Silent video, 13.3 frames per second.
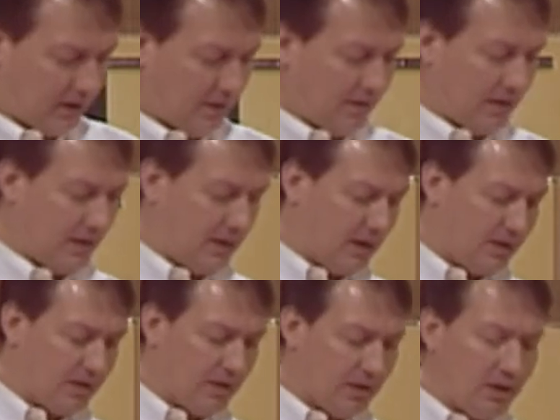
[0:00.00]
get right down
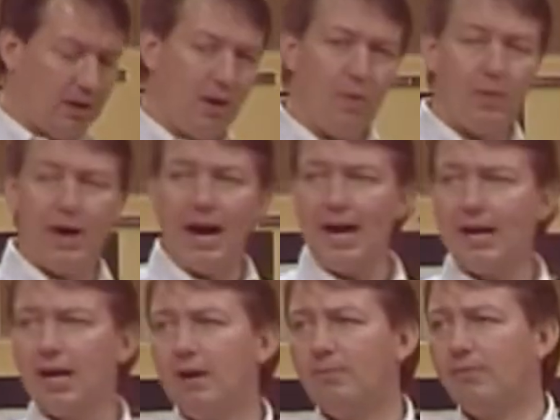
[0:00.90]
to it. Now, you know where I
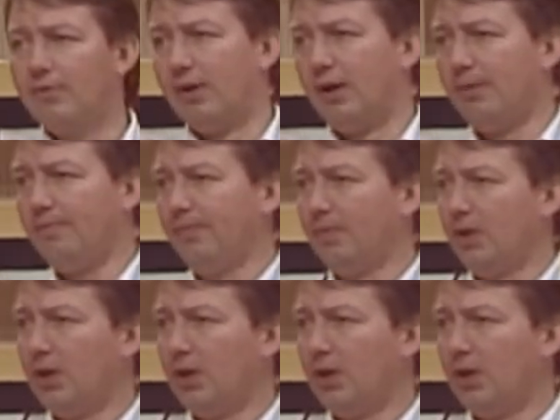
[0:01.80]
come from.